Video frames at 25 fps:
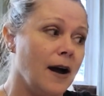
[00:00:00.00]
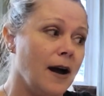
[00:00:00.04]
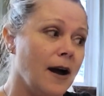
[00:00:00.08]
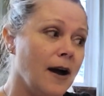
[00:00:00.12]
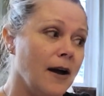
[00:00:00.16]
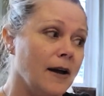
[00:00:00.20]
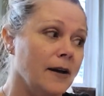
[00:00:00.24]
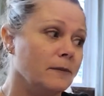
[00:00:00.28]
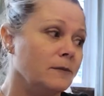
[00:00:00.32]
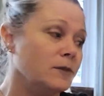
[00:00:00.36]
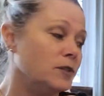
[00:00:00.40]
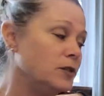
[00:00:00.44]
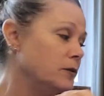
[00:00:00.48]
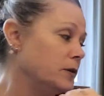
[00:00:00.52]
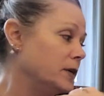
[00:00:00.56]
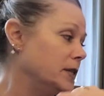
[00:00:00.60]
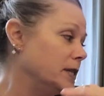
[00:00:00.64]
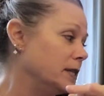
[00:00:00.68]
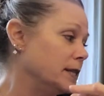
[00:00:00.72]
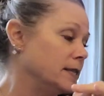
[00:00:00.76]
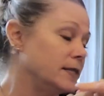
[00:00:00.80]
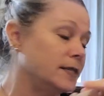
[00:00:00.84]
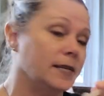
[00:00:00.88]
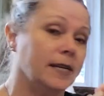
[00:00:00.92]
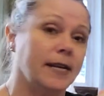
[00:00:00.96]
am doing
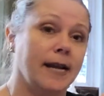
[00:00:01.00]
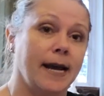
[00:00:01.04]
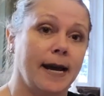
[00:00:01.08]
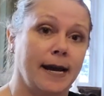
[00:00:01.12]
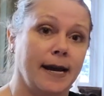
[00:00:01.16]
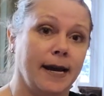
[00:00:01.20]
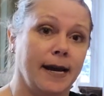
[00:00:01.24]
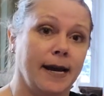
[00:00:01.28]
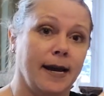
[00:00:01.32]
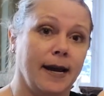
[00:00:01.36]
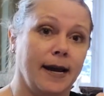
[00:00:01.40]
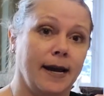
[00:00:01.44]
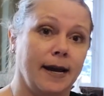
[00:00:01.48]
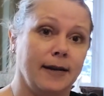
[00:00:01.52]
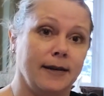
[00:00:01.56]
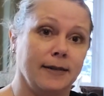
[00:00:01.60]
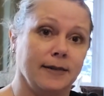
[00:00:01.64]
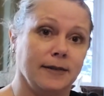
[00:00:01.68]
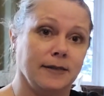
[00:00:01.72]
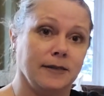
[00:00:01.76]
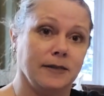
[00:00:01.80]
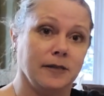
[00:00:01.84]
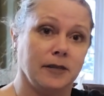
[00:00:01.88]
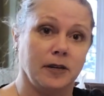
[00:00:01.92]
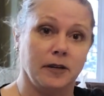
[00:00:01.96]
this today
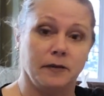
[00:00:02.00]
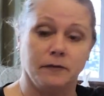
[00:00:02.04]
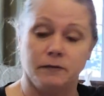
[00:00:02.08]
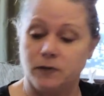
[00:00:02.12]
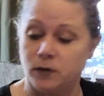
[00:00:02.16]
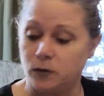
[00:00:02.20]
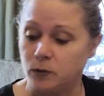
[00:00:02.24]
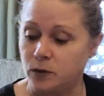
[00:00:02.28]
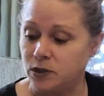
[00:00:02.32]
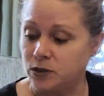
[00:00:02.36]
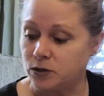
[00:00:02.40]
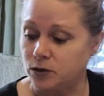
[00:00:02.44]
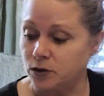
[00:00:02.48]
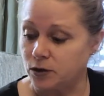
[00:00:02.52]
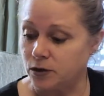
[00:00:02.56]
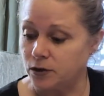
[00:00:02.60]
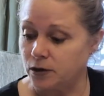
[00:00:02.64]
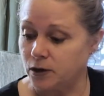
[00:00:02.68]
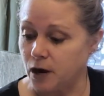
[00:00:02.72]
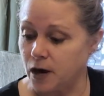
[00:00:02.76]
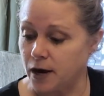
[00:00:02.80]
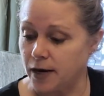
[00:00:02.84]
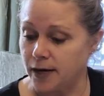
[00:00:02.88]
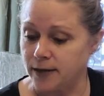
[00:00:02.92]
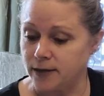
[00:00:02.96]
as an influencer,
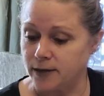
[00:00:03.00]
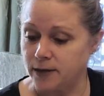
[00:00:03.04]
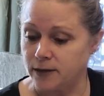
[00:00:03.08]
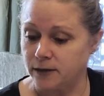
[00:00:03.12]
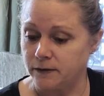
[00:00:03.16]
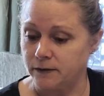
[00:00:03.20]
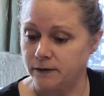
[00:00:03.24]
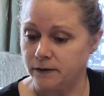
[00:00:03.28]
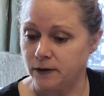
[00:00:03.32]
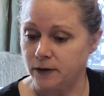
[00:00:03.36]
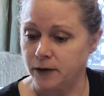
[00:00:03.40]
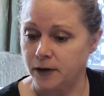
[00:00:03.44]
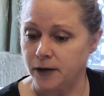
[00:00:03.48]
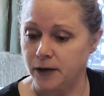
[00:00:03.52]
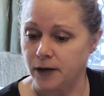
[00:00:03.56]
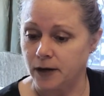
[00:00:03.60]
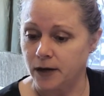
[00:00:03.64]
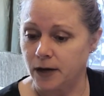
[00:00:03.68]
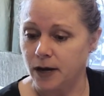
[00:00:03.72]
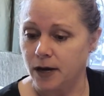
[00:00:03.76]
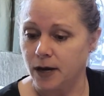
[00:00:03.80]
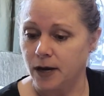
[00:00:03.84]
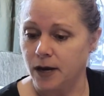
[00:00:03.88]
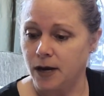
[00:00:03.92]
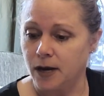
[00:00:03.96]
not as an
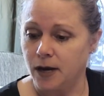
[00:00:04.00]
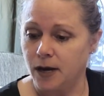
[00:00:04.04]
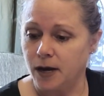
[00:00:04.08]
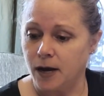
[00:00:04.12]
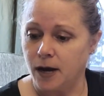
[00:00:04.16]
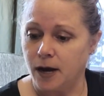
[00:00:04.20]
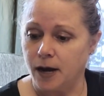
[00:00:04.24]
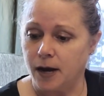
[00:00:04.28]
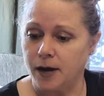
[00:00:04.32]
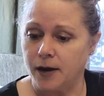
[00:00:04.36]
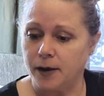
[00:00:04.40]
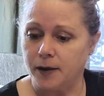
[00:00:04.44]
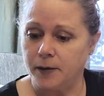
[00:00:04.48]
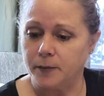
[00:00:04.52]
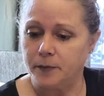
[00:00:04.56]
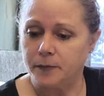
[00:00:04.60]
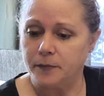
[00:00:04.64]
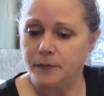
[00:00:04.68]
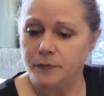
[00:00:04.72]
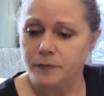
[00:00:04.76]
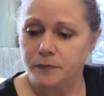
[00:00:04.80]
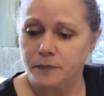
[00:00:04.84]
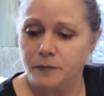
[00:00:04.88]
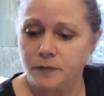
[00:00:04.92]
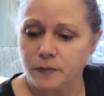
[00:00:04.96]
affiliate.